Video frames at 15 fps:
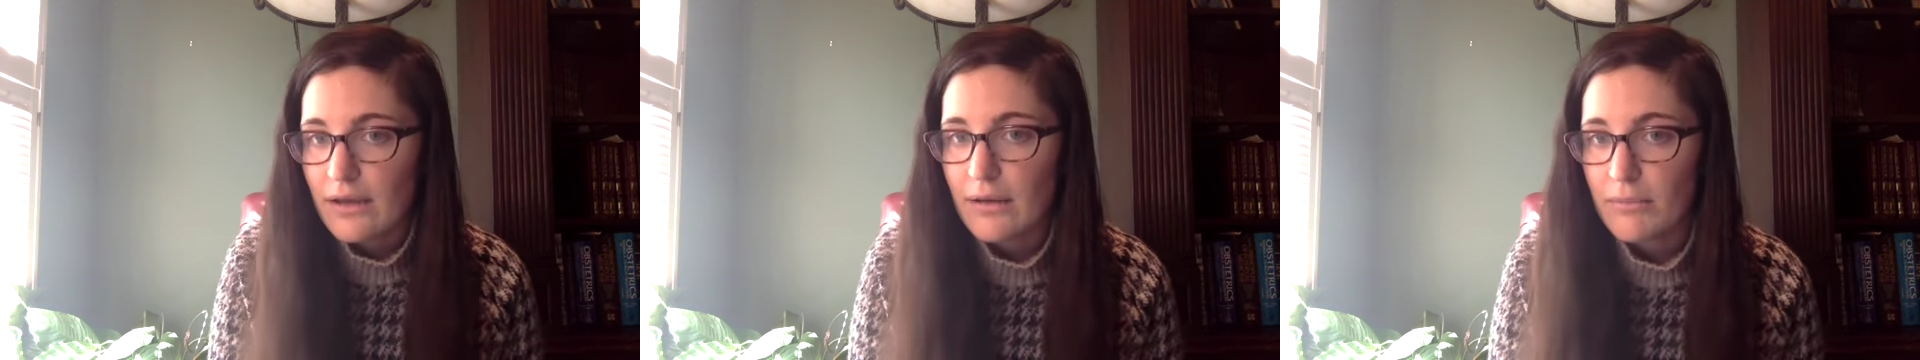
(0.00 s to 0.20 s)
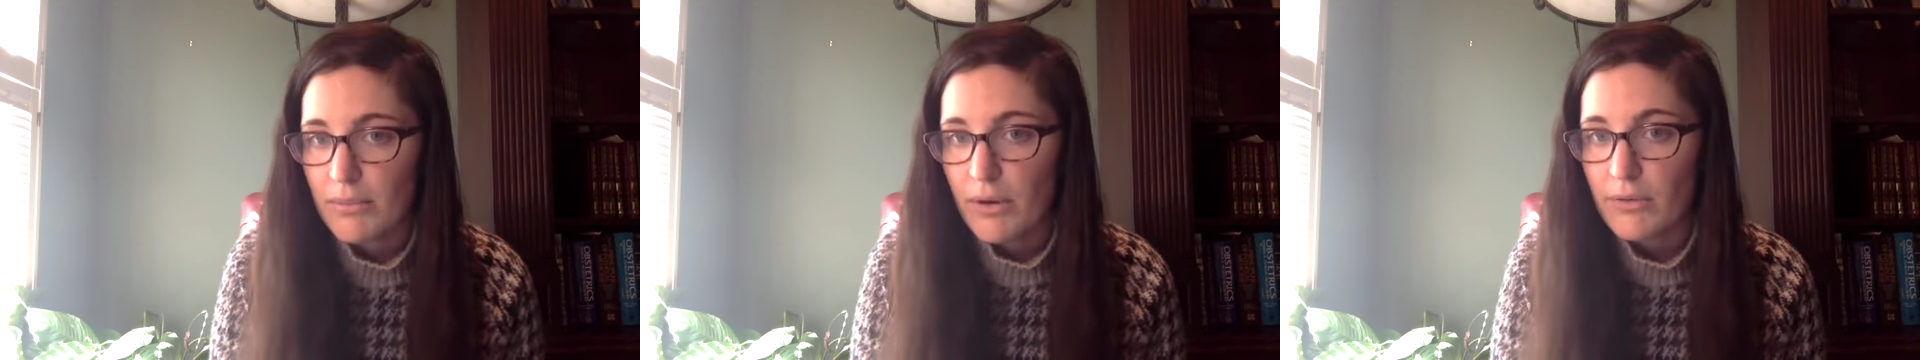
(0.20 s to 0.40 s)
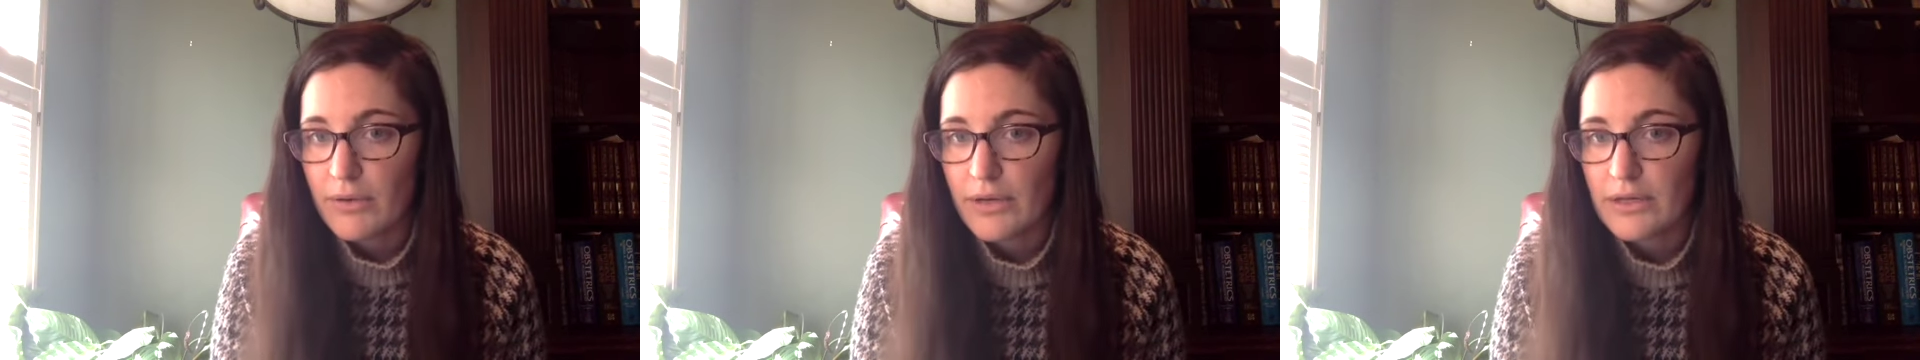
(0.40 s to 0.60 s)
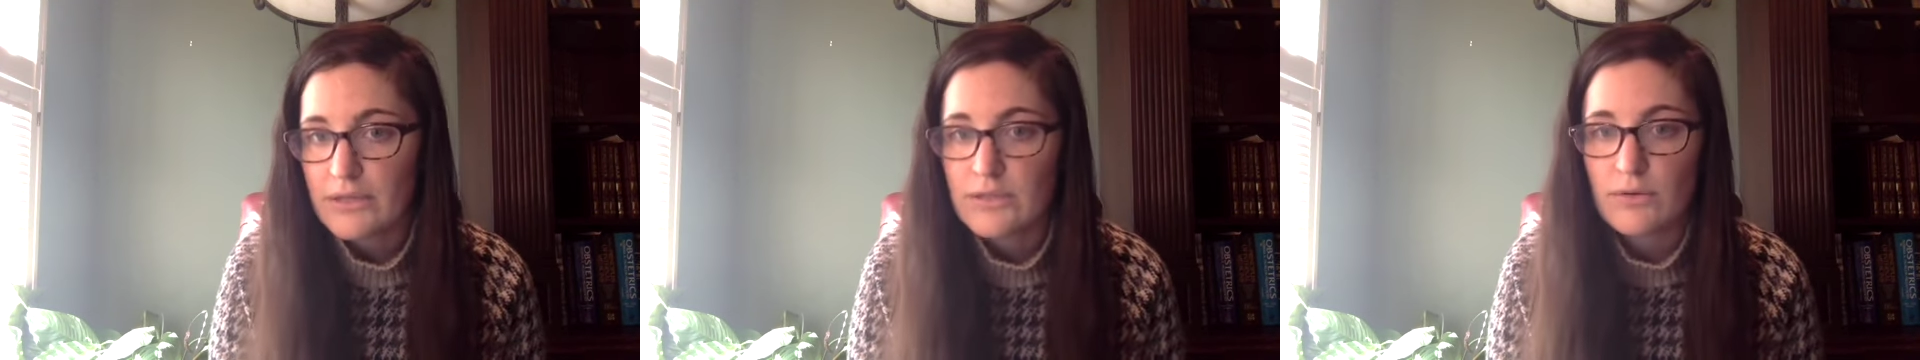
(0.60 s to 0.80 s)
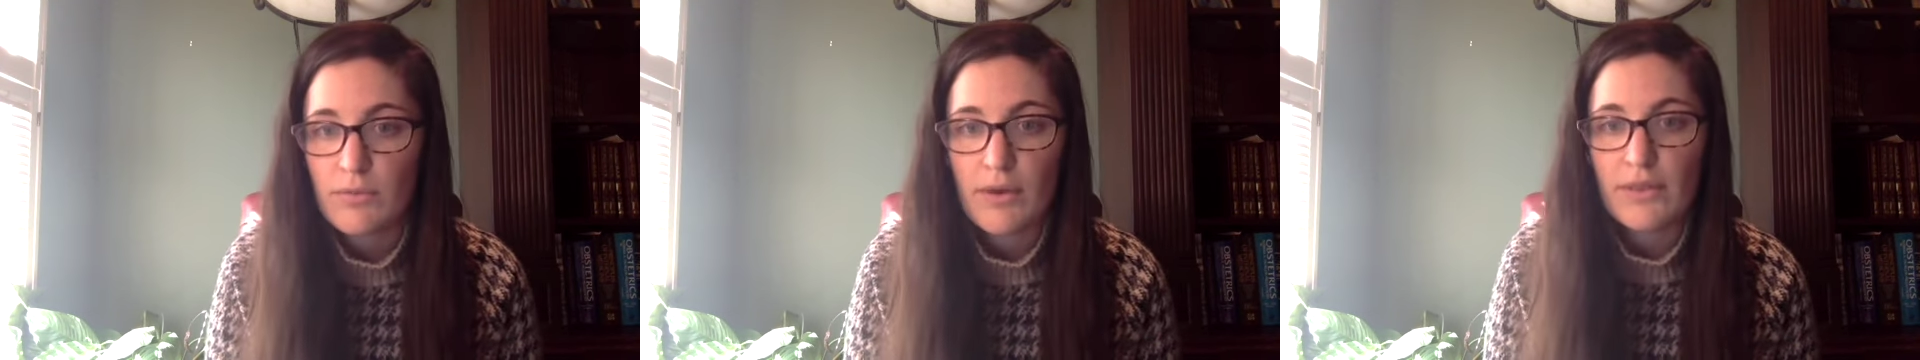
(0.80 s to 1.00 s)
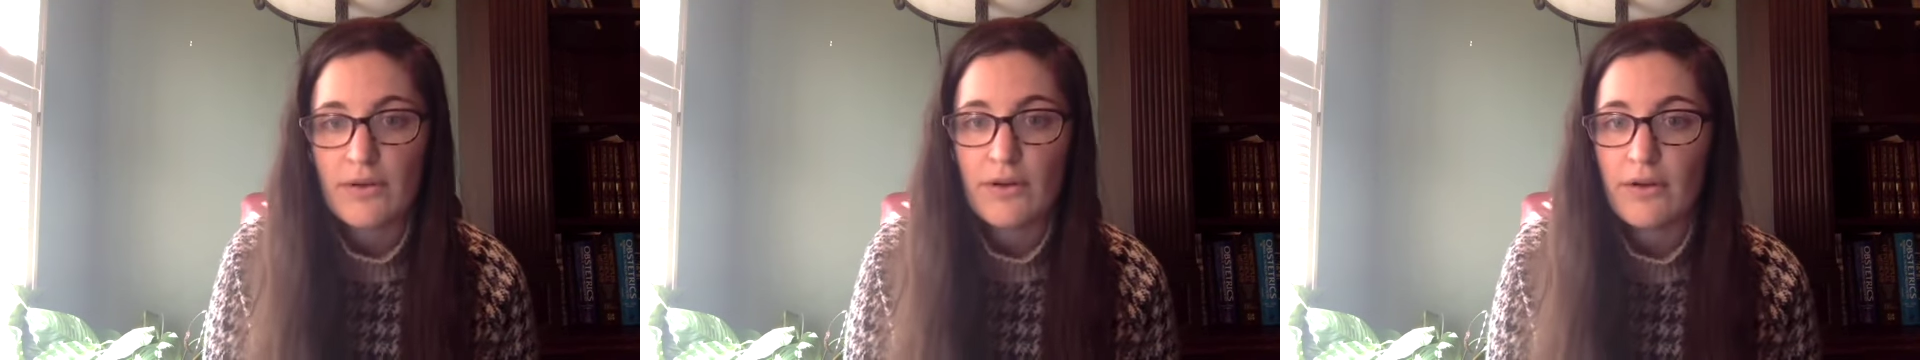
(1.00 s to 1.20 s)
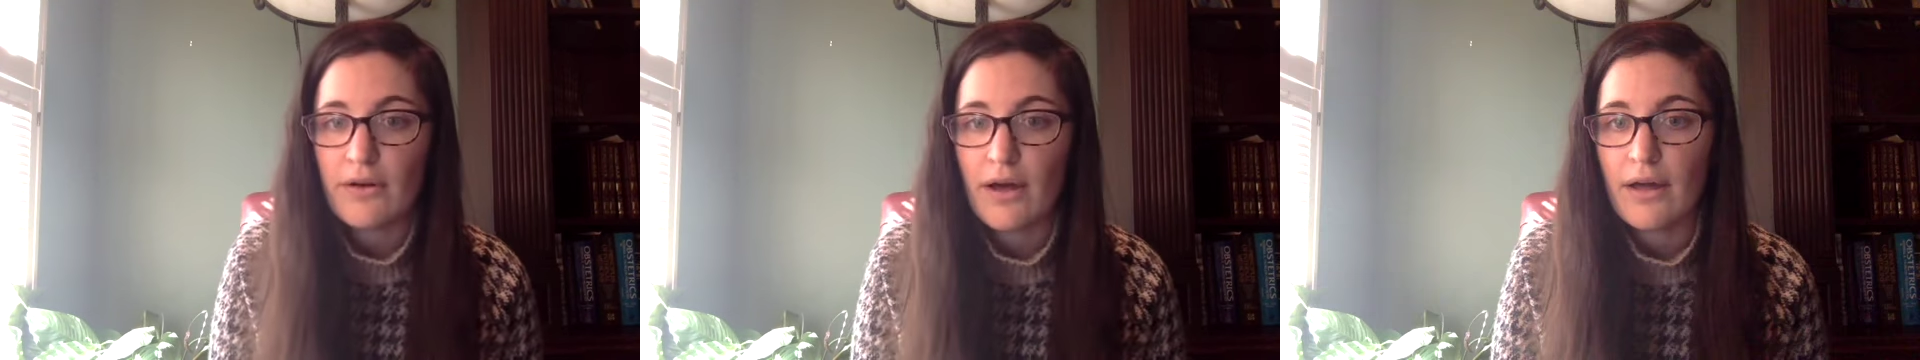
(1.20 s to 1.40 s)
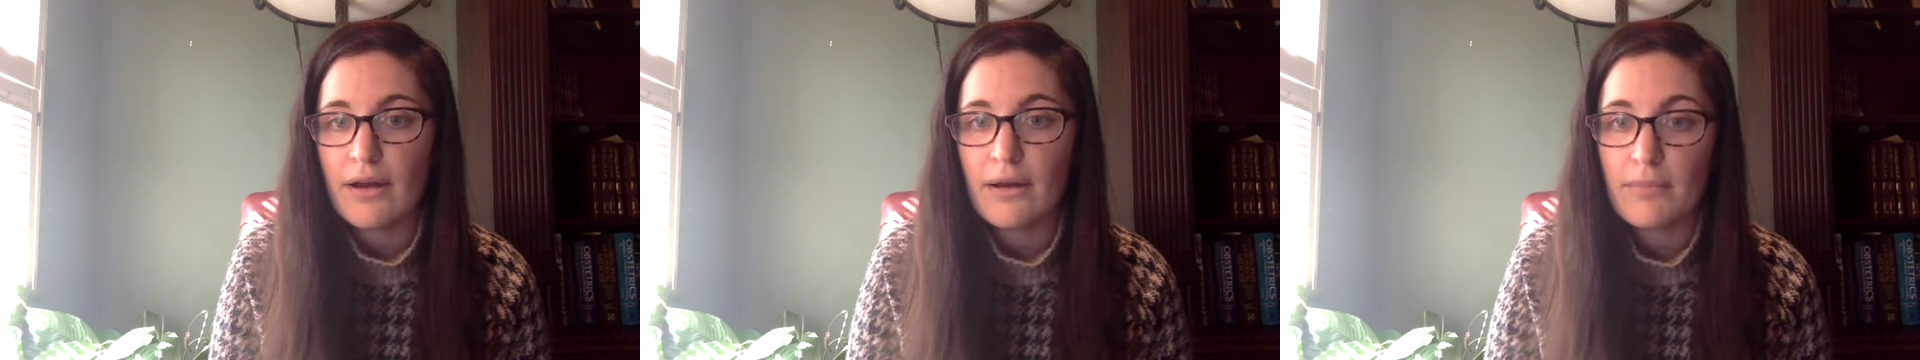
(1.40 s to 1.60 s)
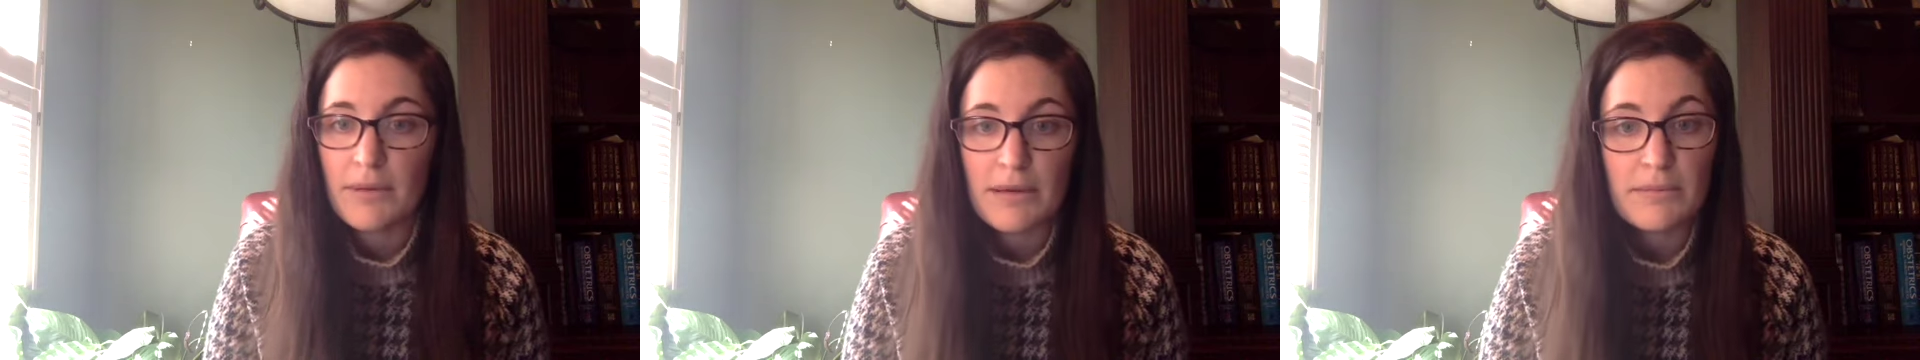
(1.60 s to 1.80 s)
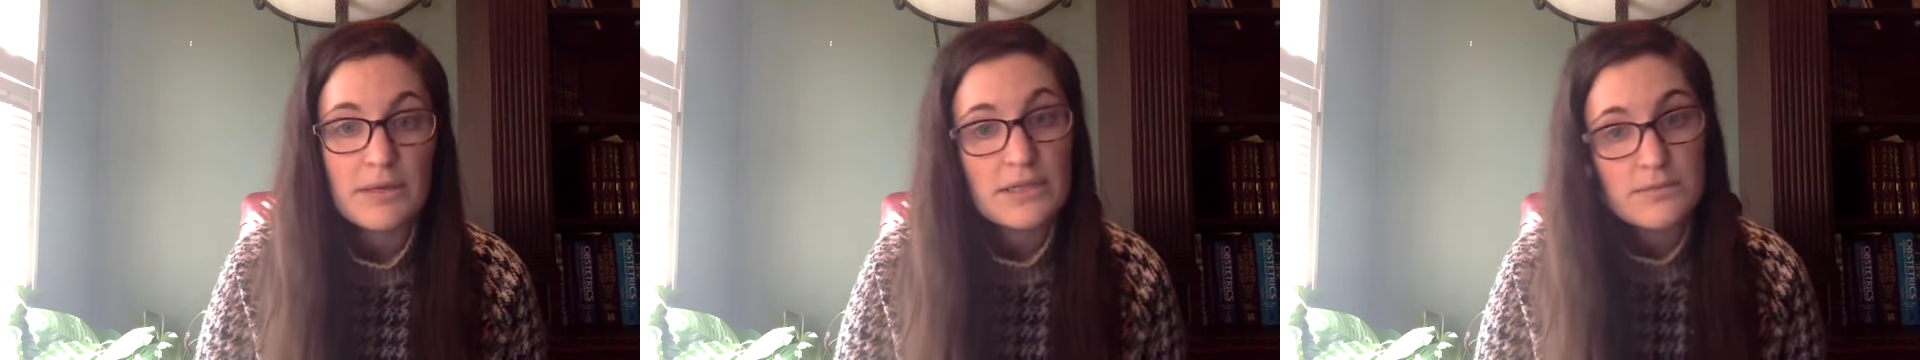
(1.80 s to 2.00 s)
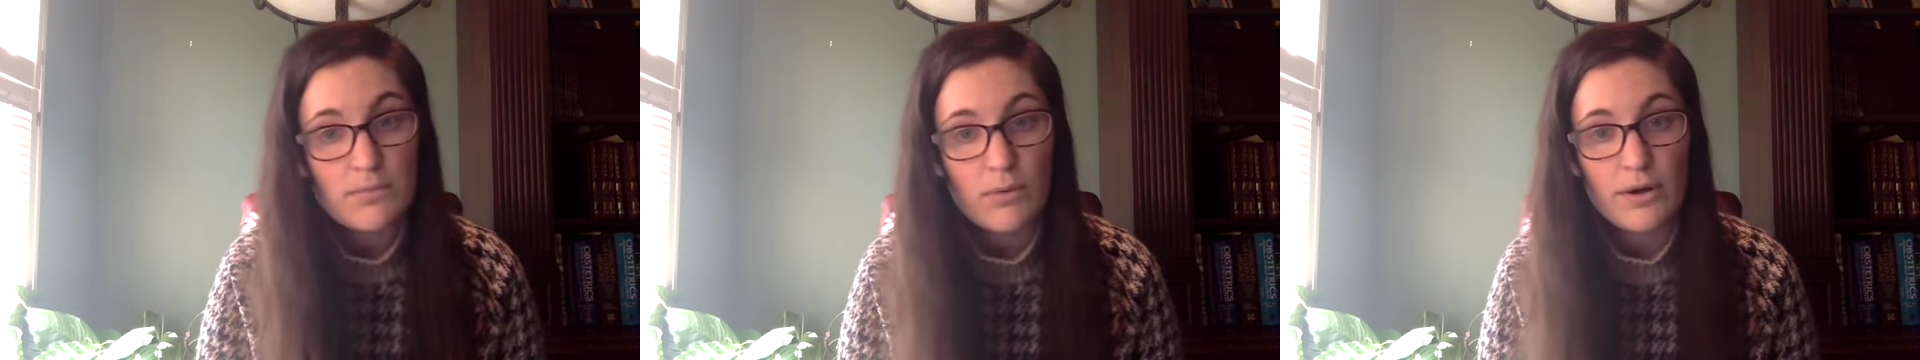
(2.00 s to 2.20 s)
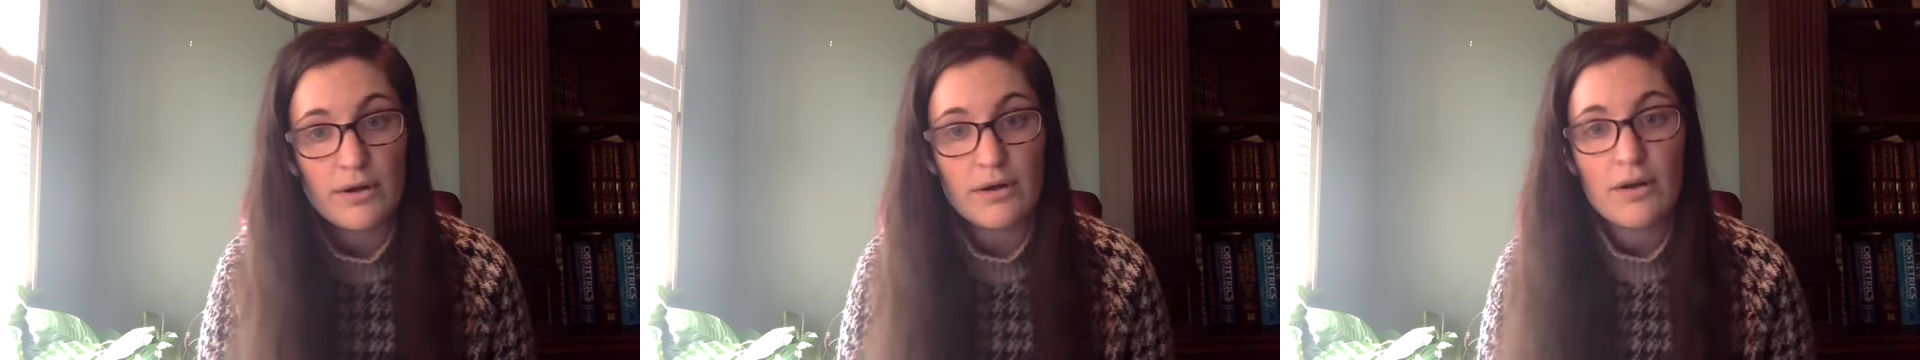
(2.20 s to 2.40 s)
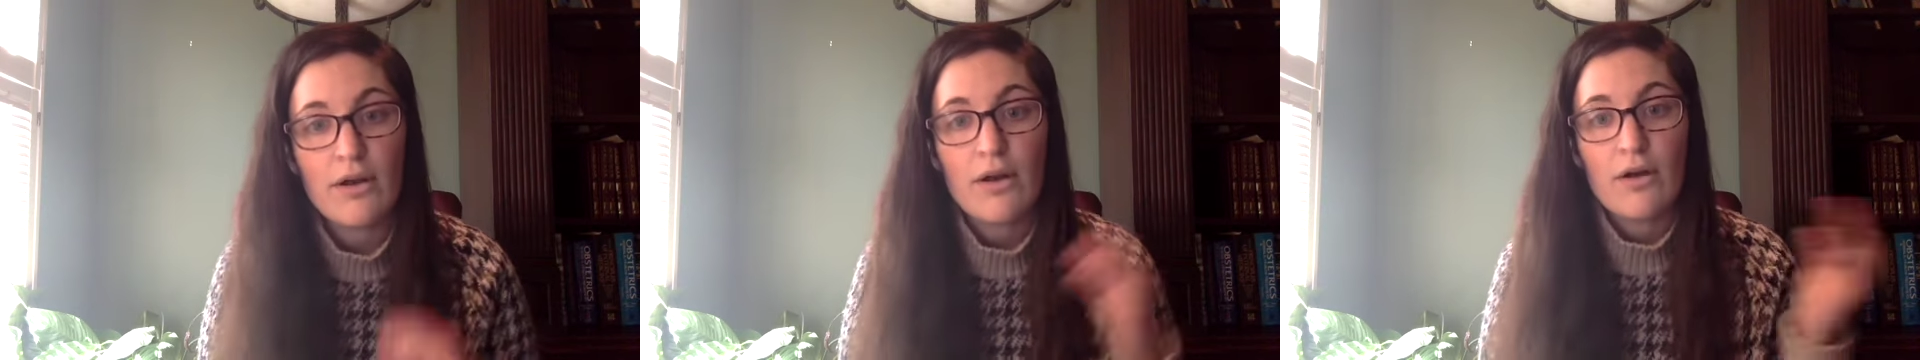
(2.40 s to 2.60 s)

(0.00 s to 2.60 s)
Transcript: component to whether or not a baby is born